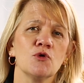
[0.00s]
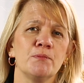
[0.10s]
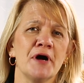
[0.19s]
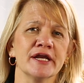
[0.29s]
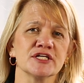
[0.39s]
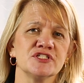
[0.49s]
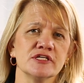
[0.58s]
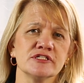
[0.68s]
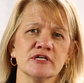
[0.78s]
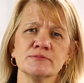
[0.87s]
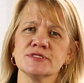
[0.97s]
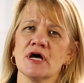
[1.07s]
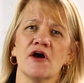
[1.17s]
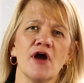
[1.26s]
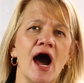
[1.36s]
aquaponic systems
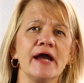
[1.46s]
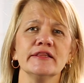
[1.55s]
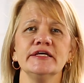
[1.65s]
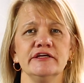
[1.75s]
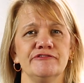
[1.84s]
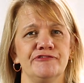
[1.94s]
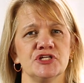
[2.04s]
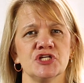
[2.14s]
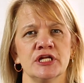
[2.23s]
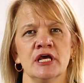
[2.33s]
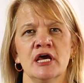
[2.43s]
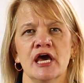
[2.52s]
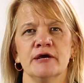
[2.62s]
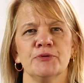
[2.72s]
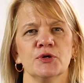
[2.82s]
are highly efficient
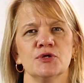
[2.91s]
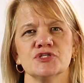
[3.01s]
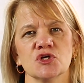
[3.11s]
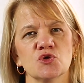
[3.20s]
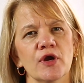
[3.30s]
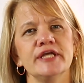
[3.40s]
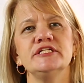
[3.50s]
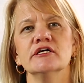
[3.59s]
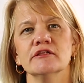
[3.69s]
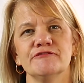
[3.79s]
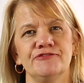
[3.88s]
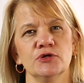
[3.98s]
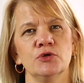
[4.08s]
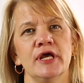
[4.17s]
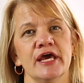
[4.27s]
and produce a great deal of
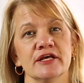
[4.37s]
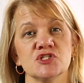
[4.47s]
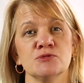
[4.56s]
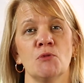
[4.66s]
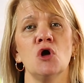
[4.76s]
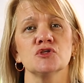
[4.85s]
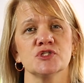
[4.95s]
food in a small